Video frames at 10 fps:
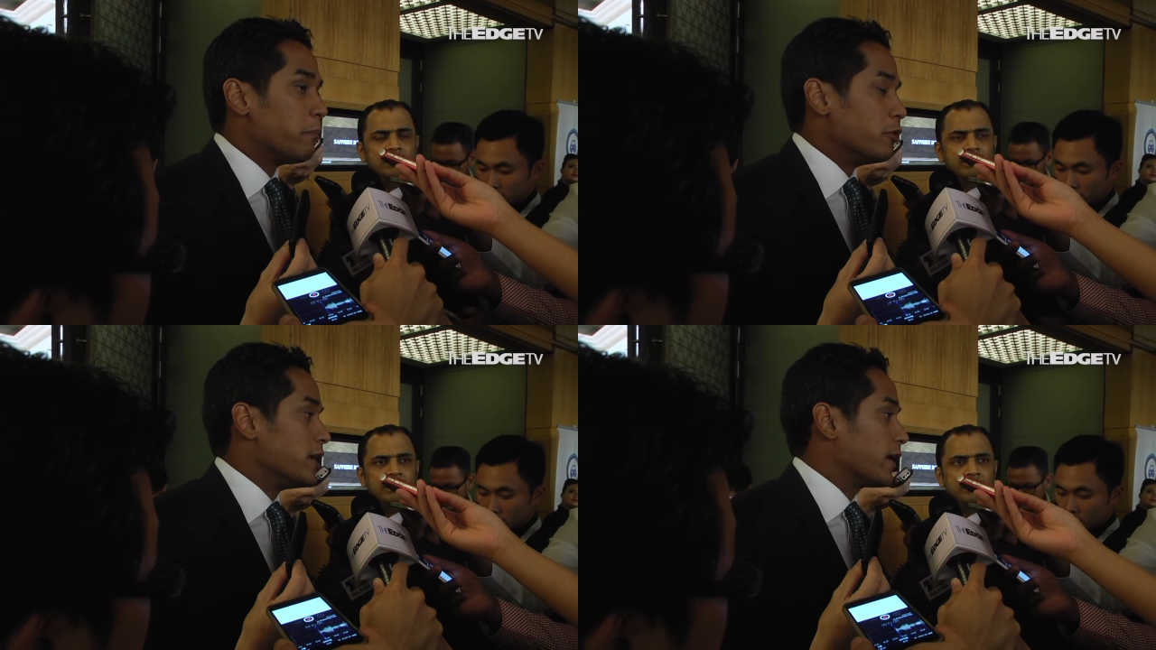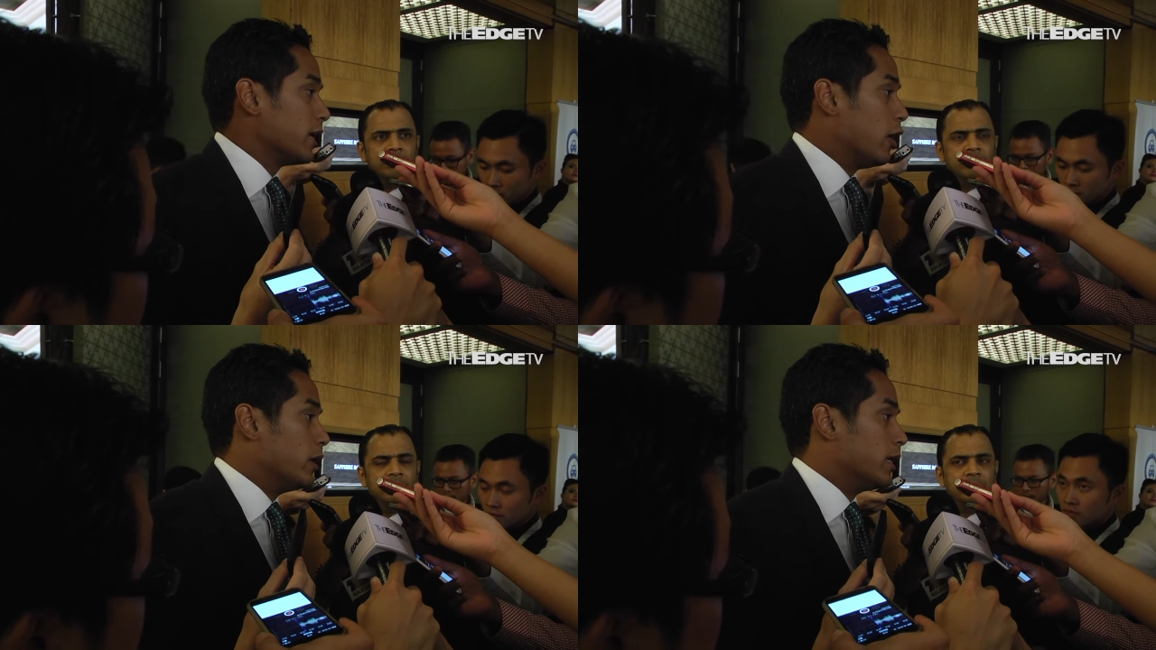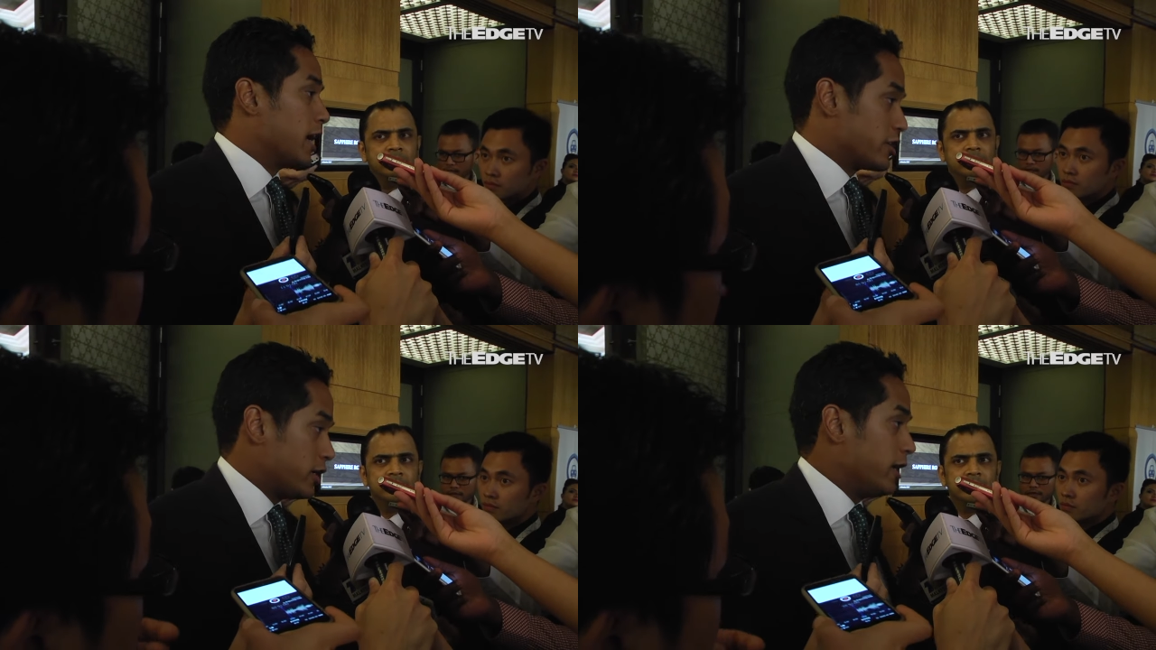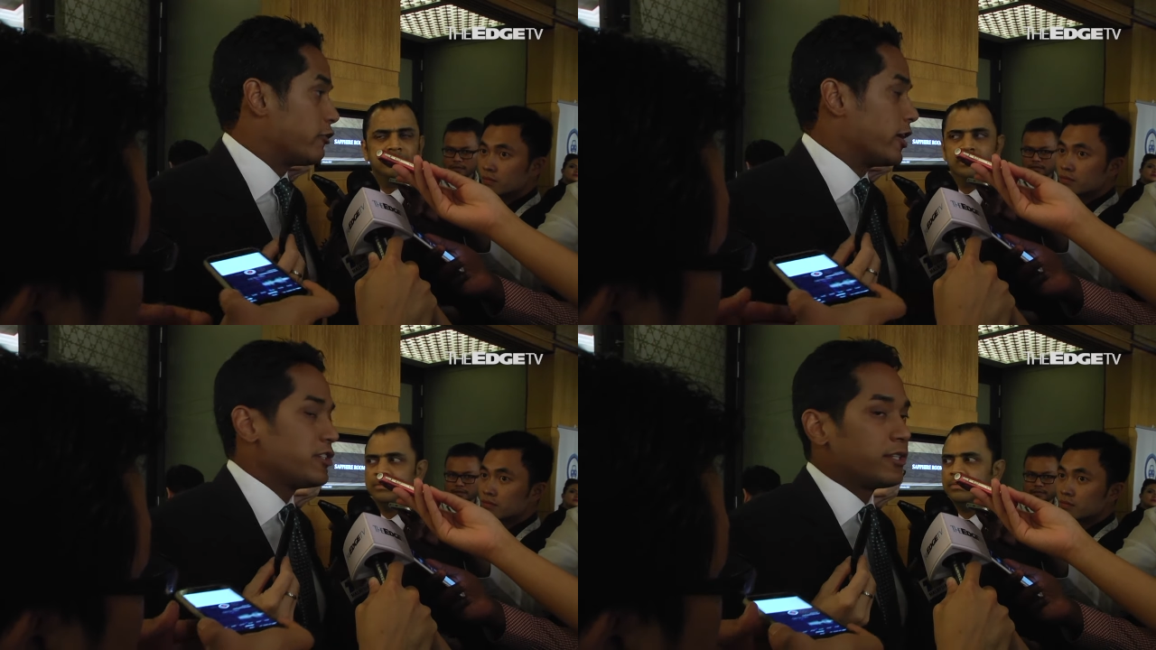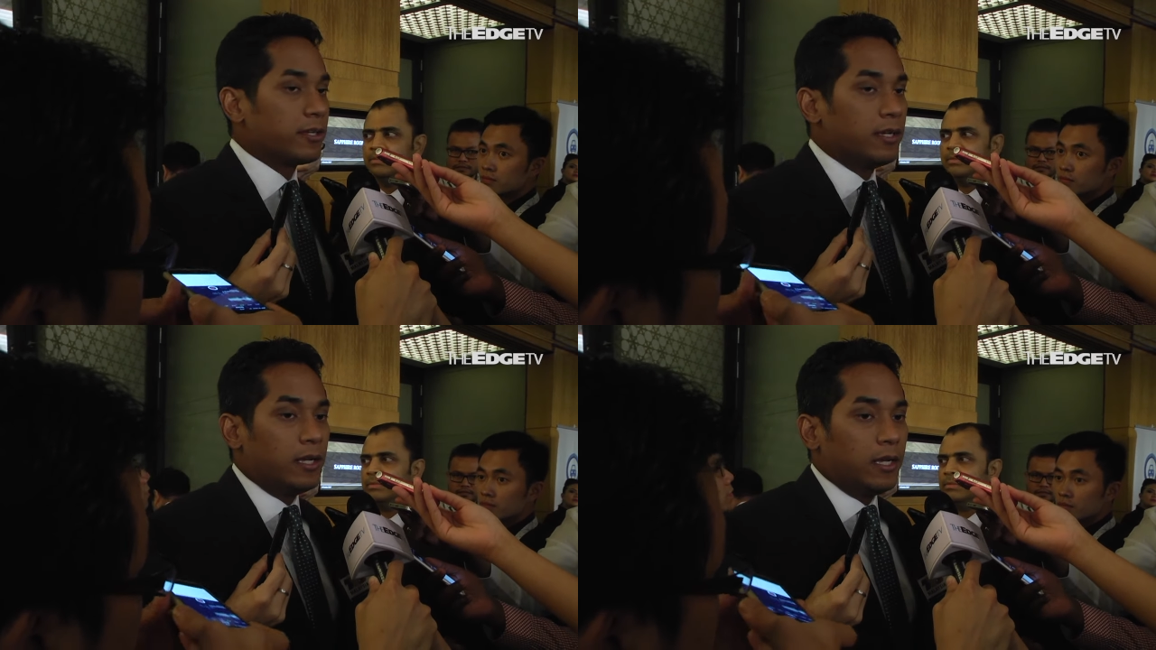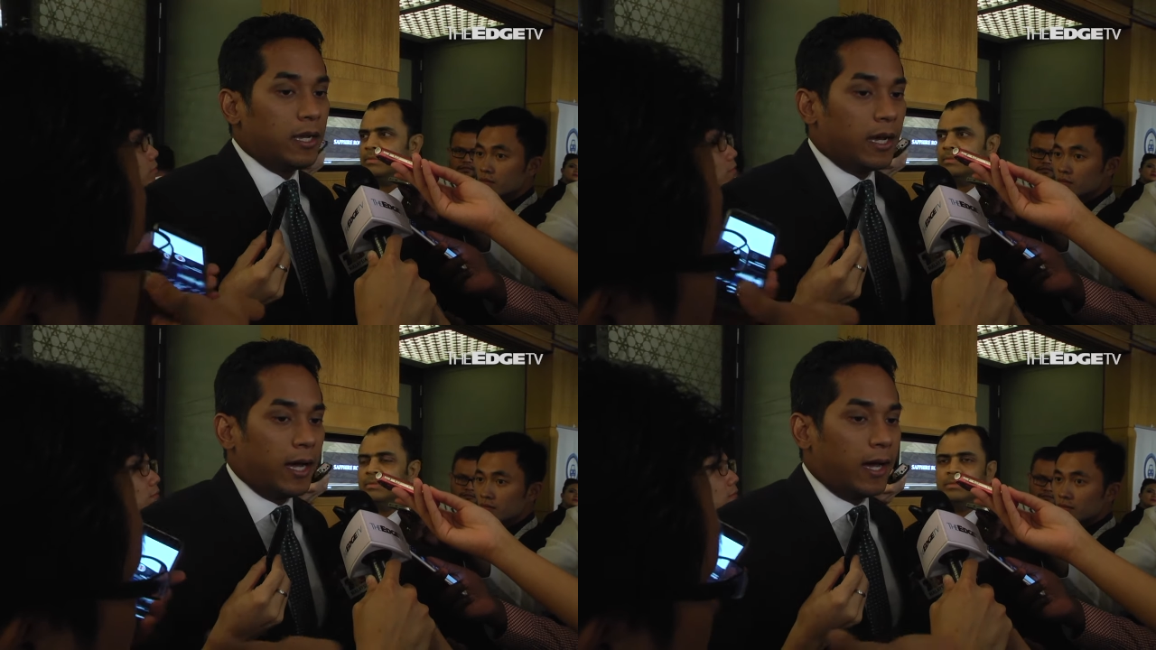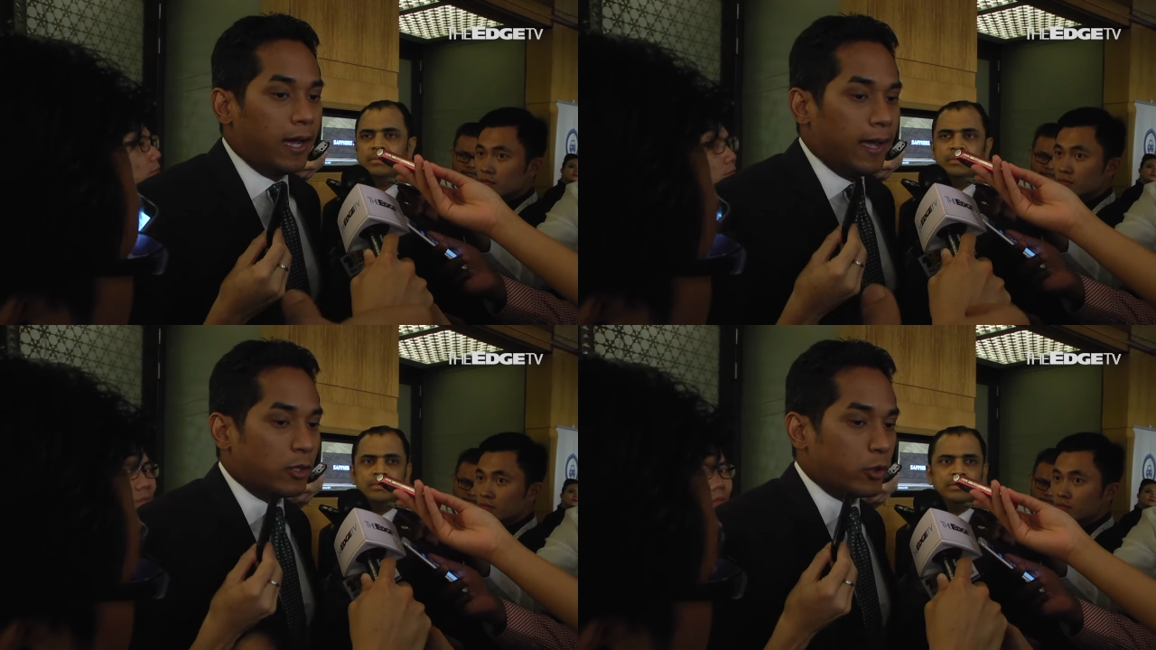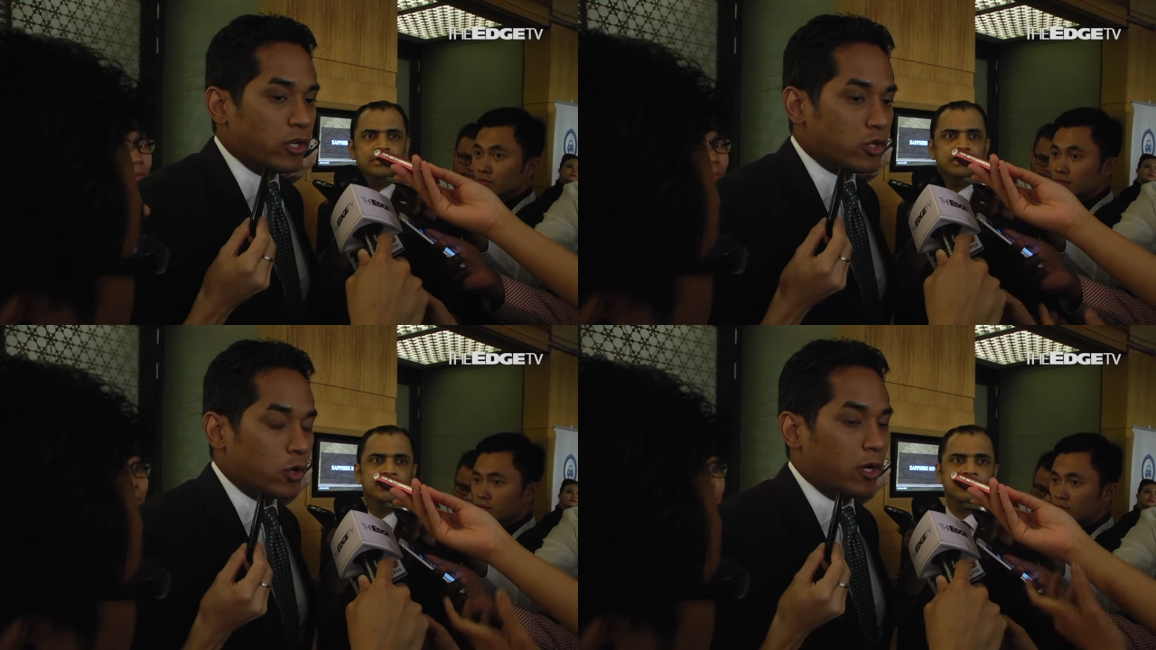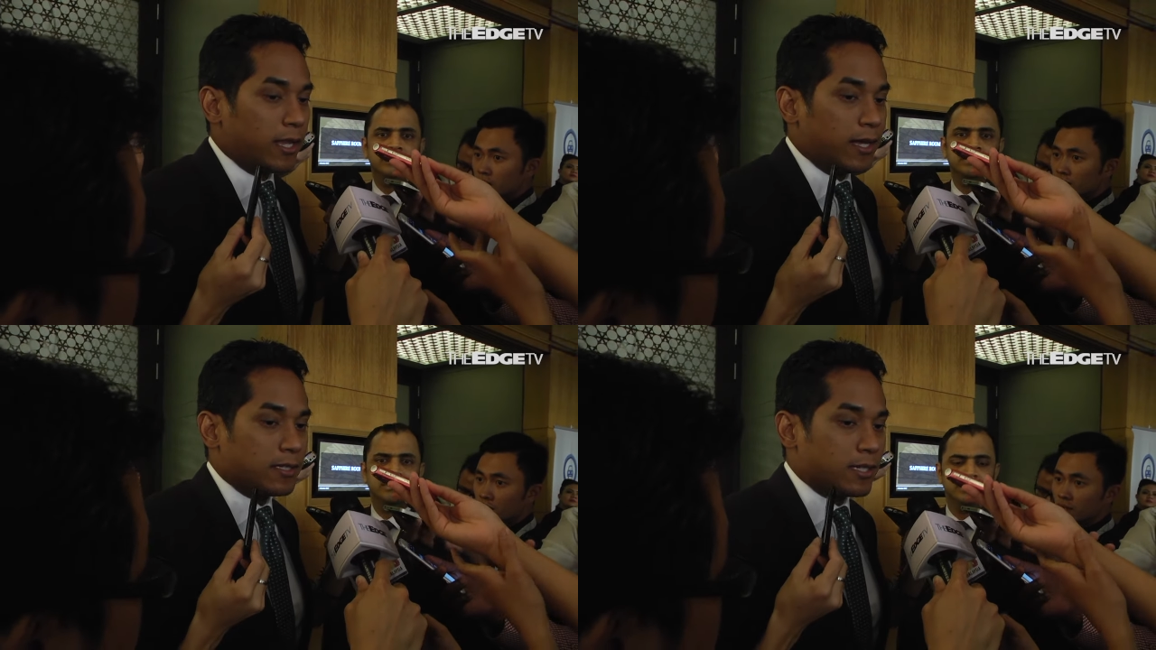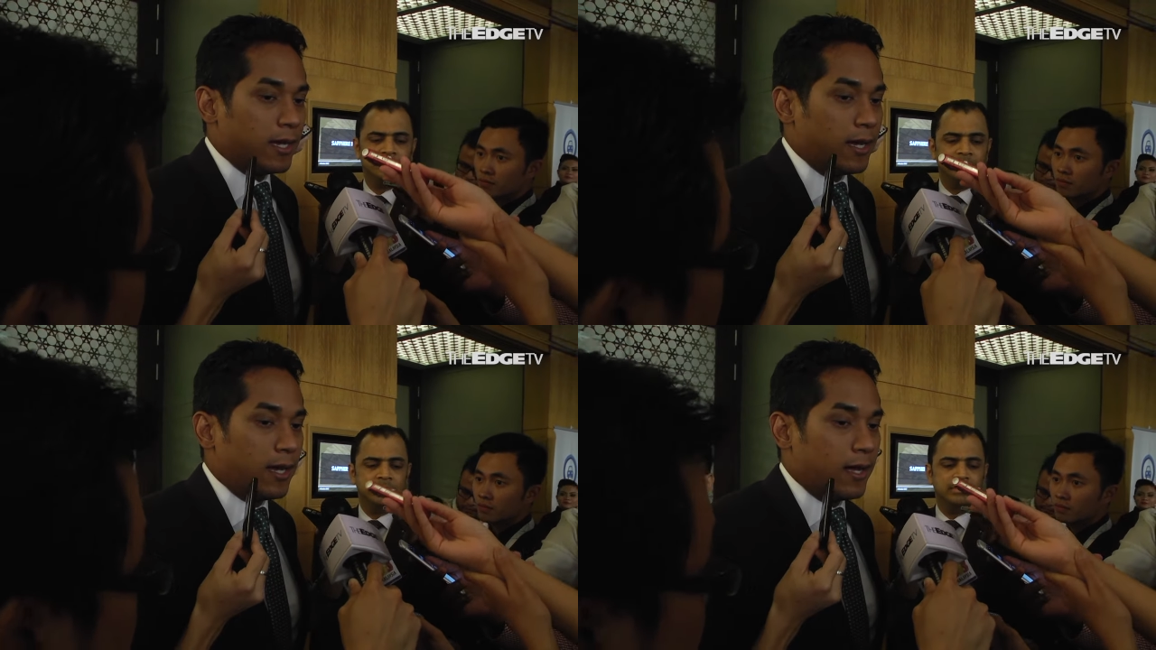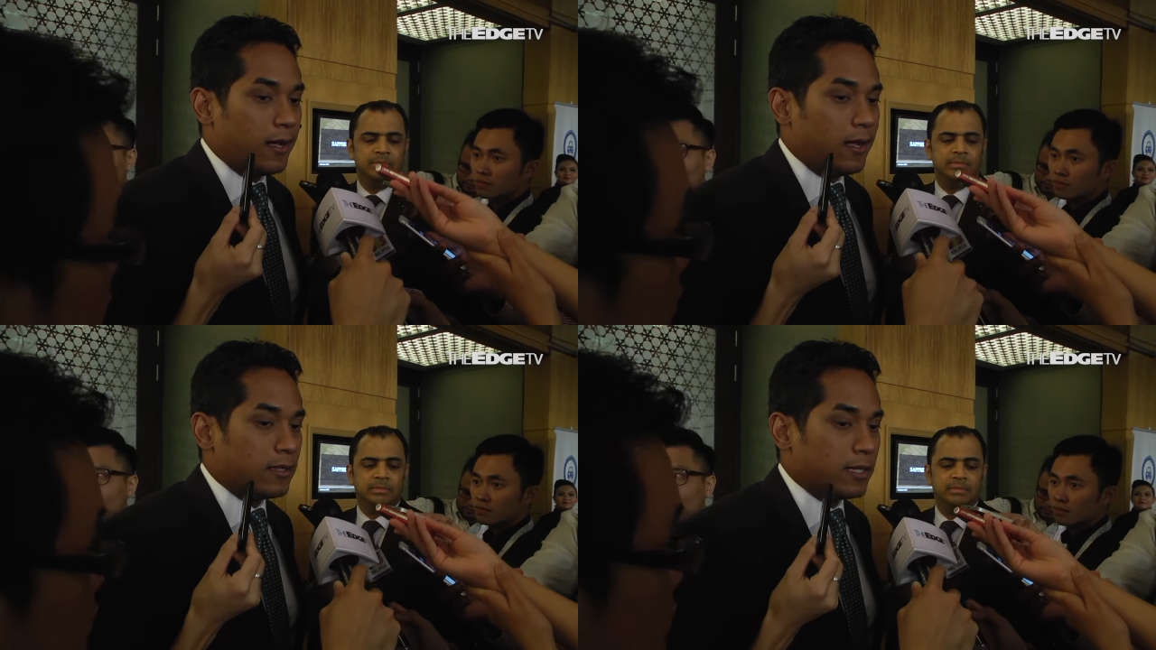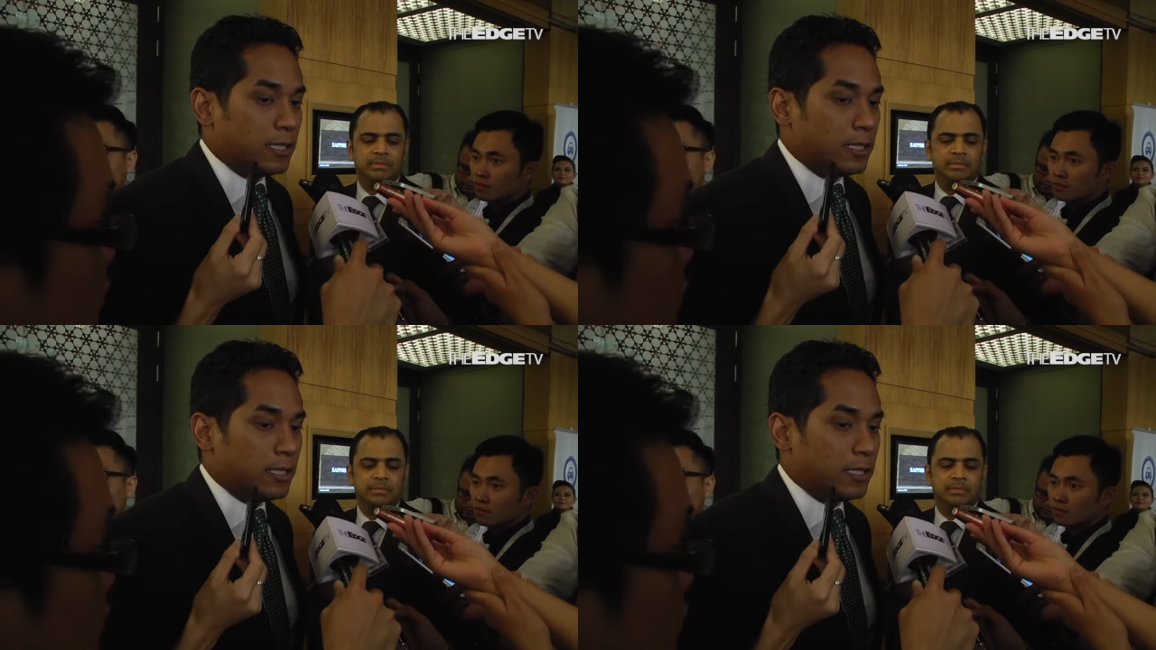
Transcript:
Speaker 1: protect our national interest and to ensure that the